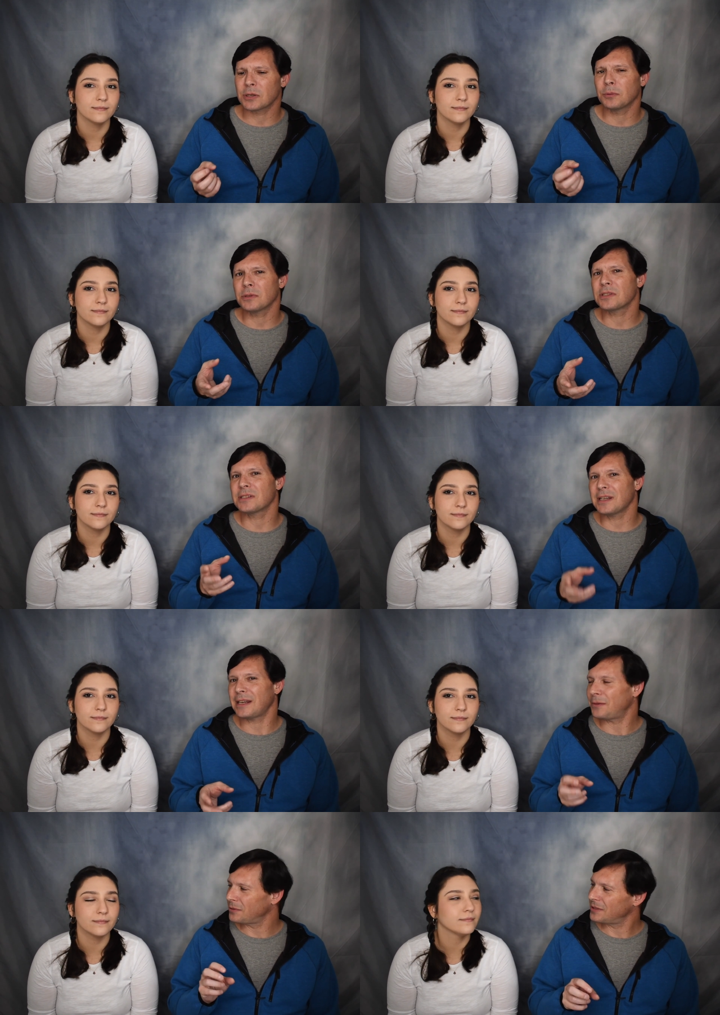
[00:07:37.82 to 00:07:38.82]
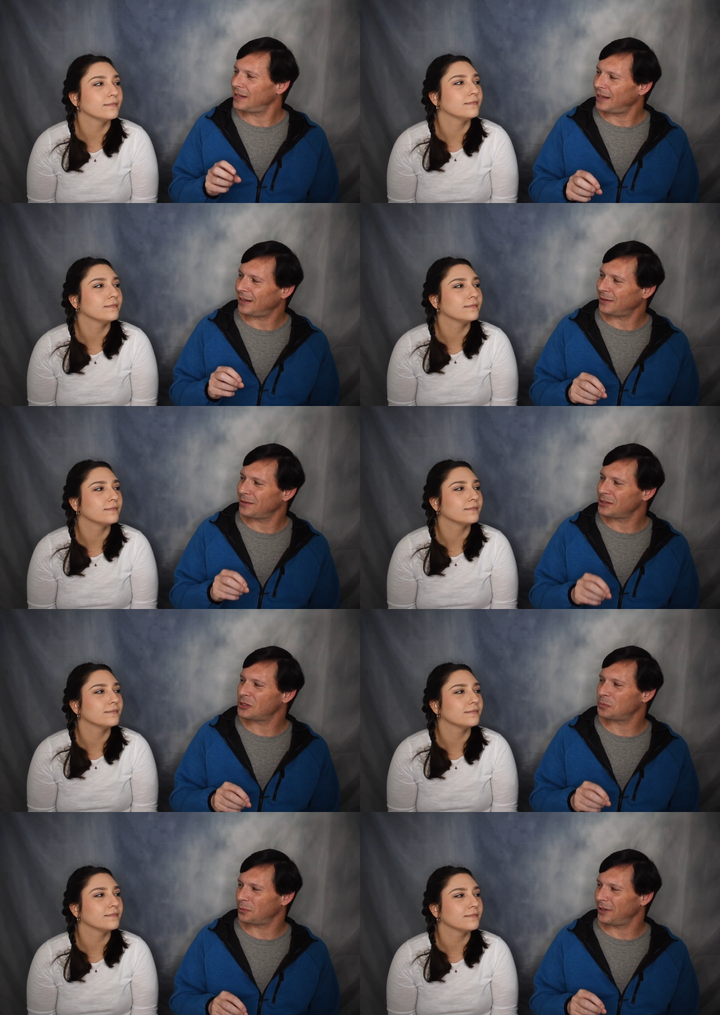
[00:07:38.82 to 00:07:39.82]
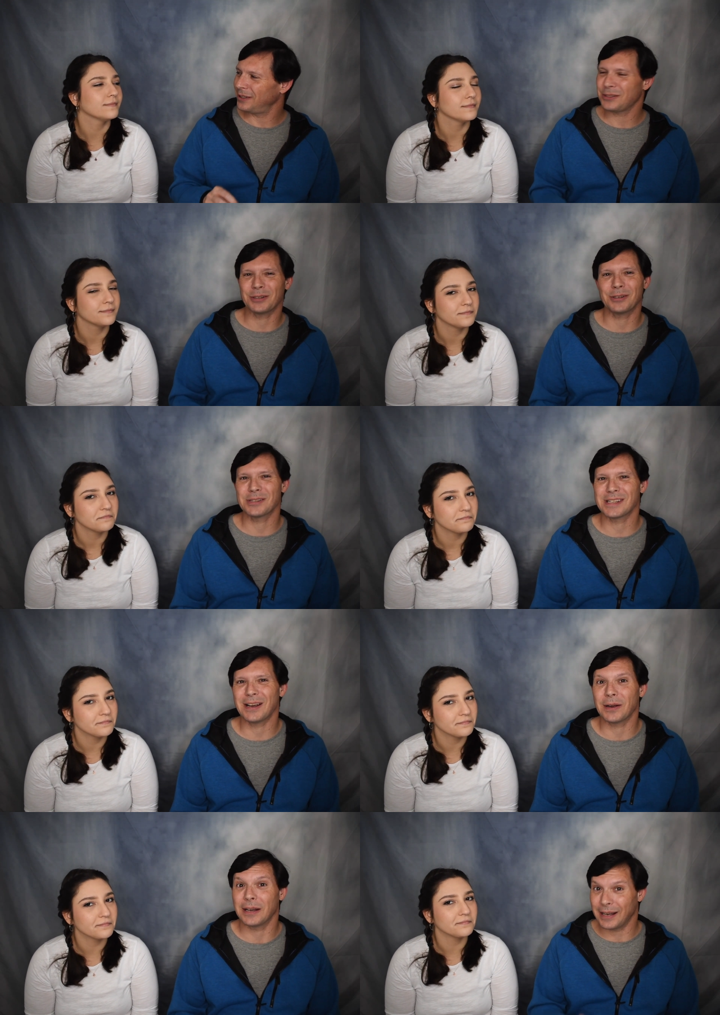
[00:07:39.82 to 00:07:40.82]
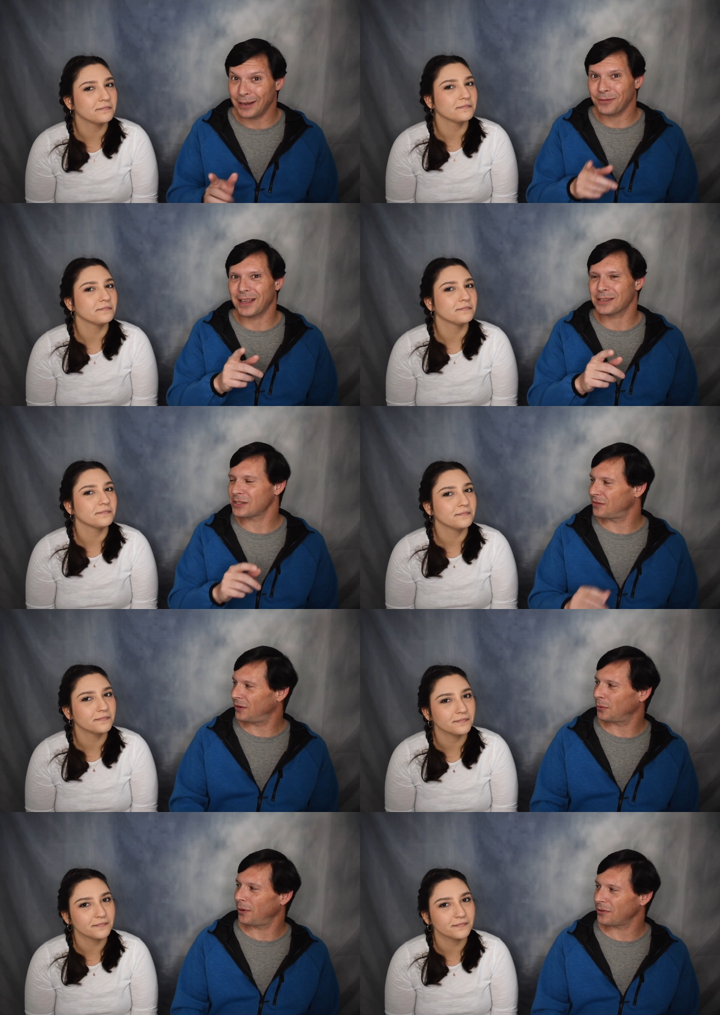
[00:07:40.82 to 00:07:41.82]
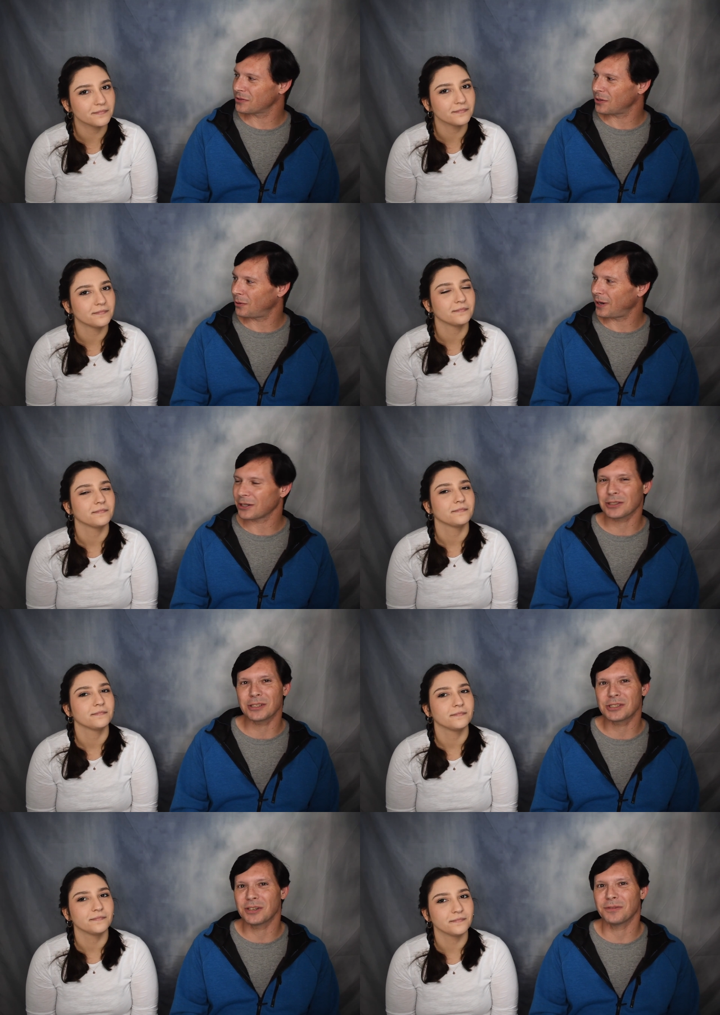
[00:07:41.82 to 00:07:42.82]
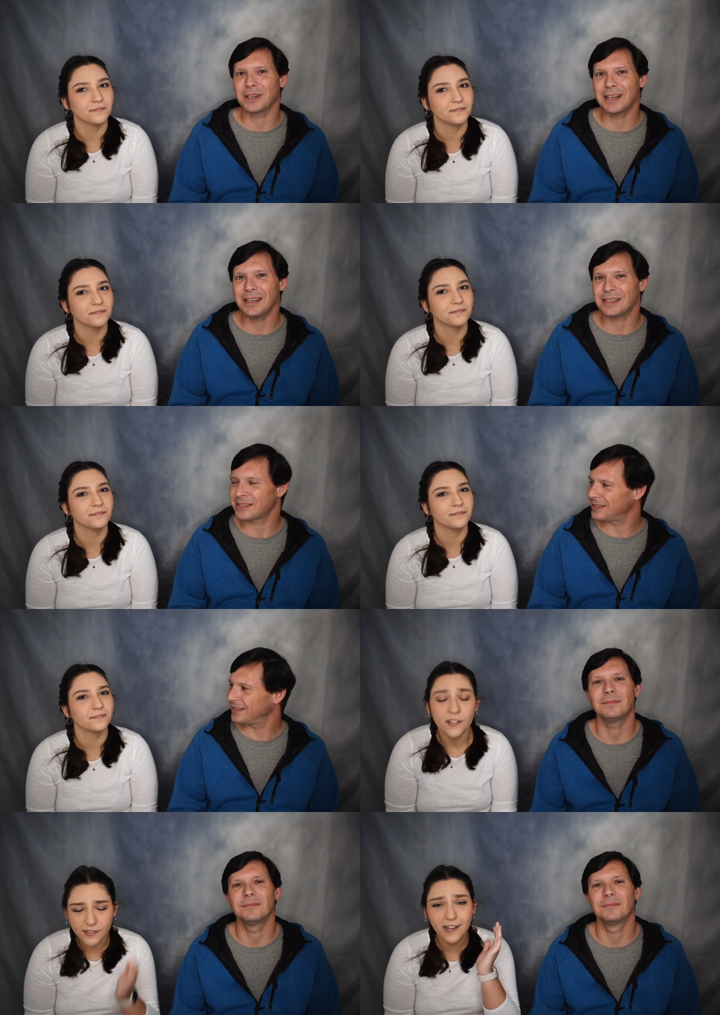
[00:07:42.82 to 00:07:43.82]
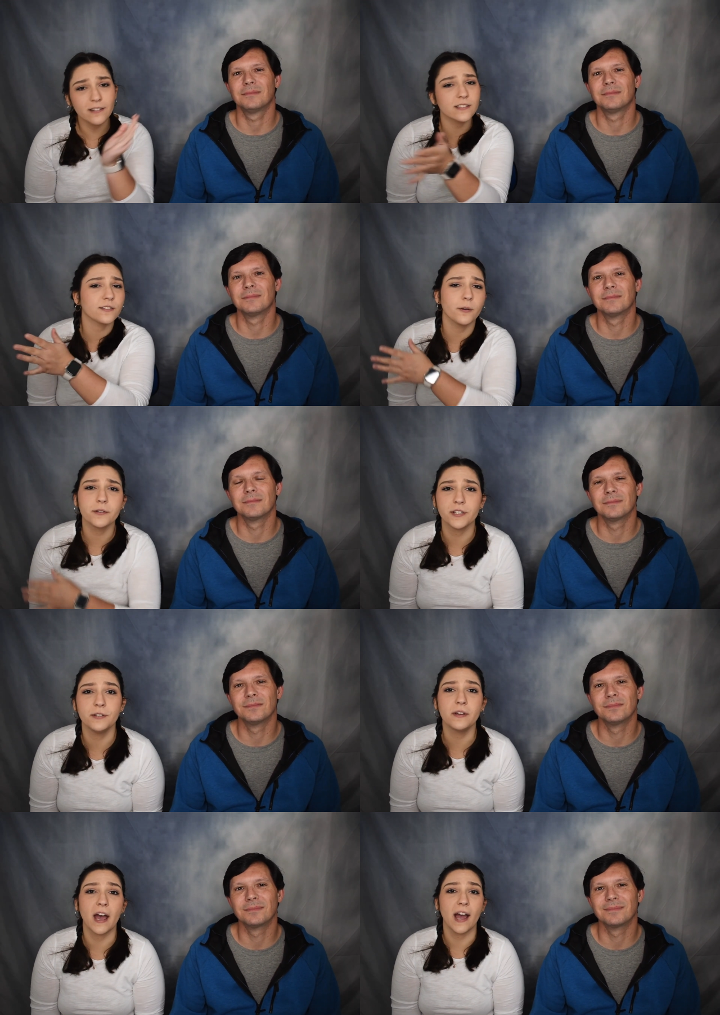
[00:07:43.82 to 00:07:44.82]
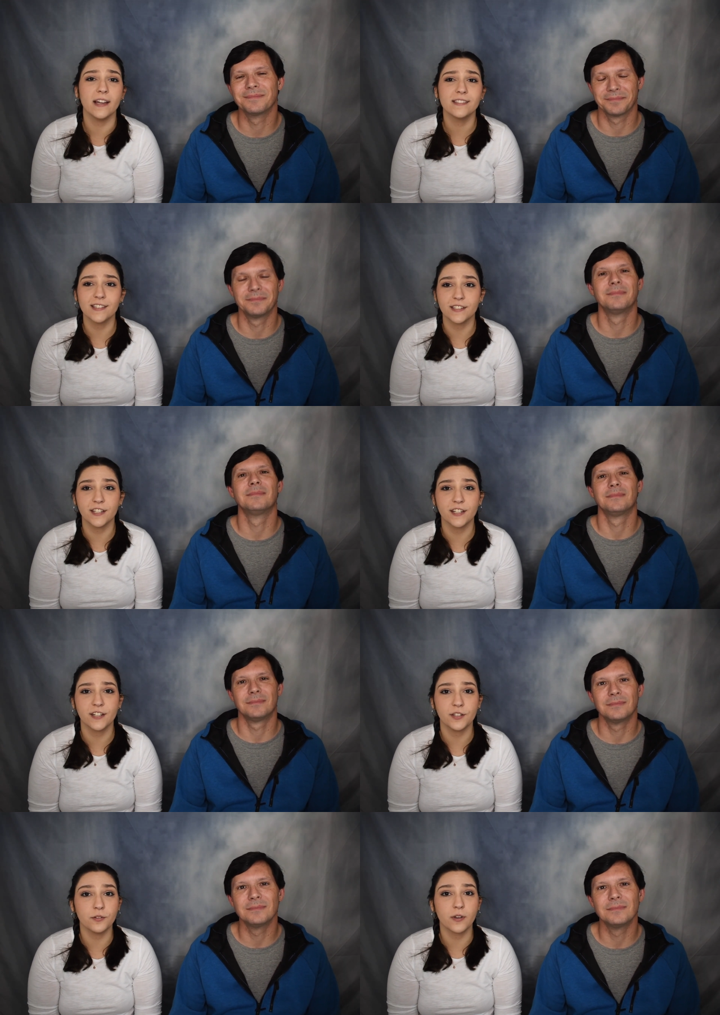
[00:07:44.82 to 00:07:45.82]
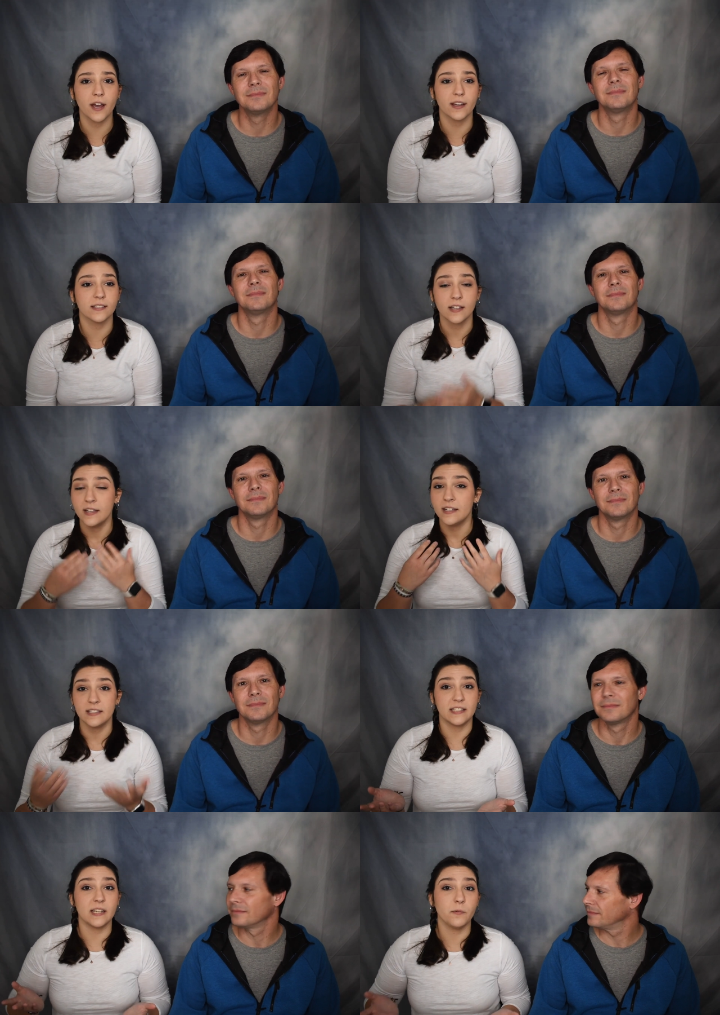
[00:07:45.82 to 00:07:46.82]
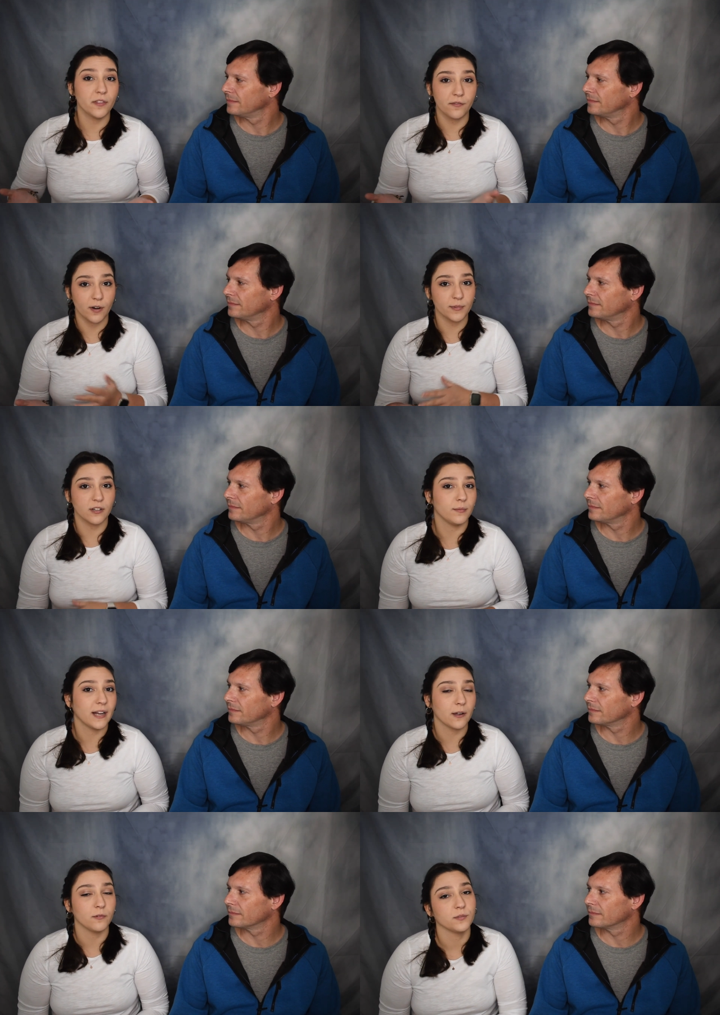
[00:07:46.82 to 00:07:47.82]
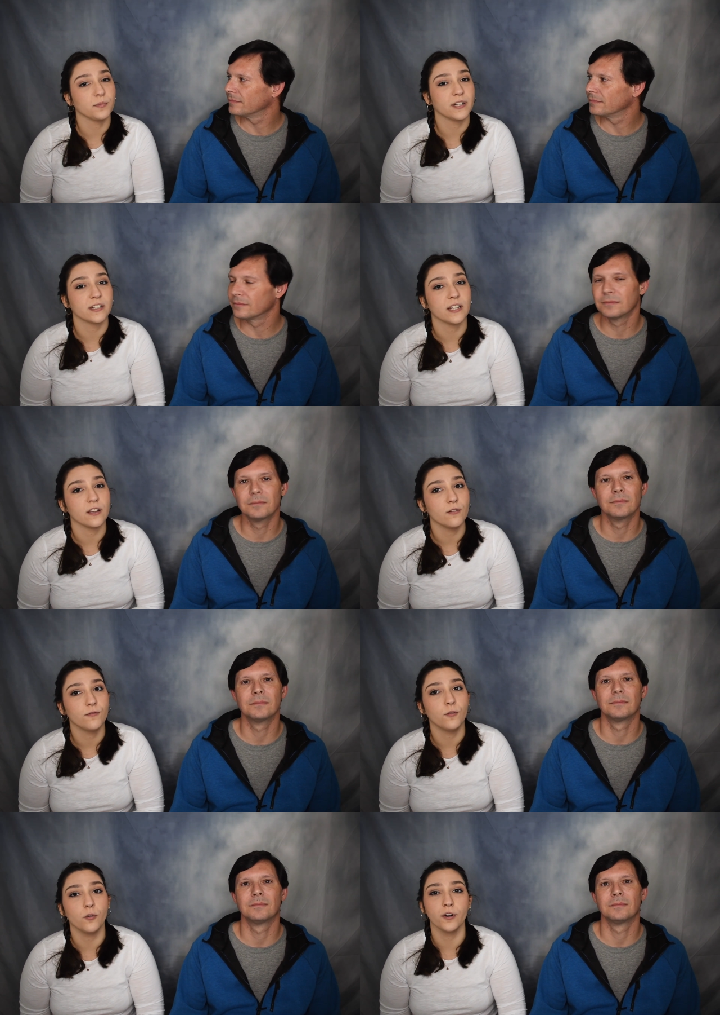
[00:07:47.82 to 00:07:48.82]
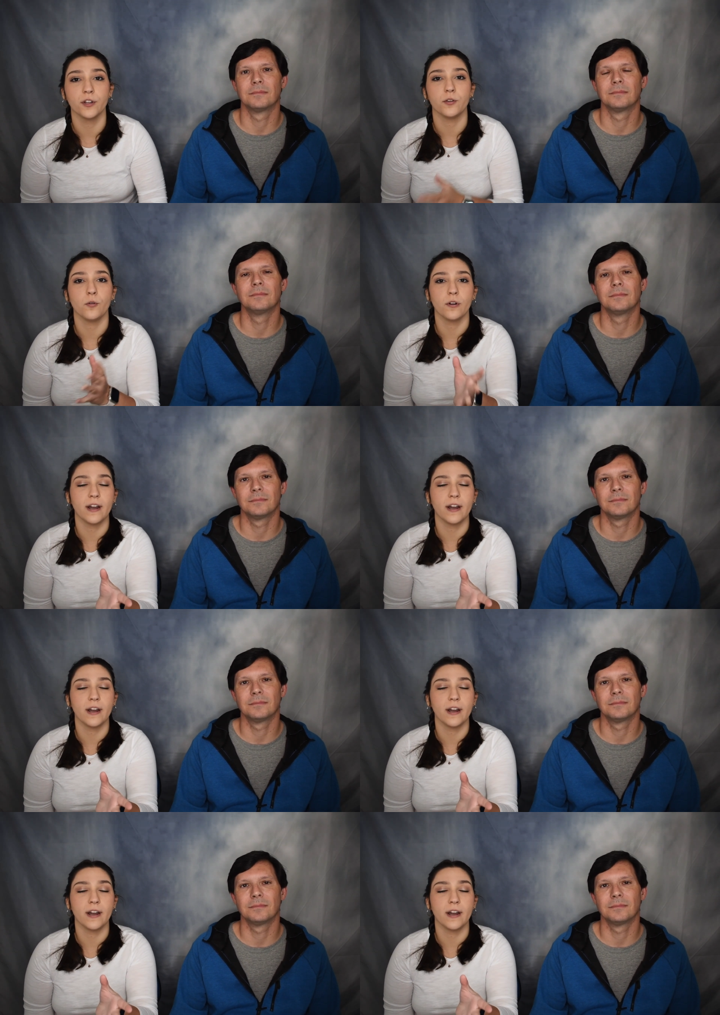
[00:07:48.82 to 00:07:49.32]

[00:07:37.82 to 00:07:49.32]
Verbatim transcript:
Speaker 1: so we'll see. We'll see how this spring turns out and if that severe weather zone actually shifted east.
Speaker 2: So now let's throw it to you guys. Did you guys see what the Farmer's Almanac was predicting for your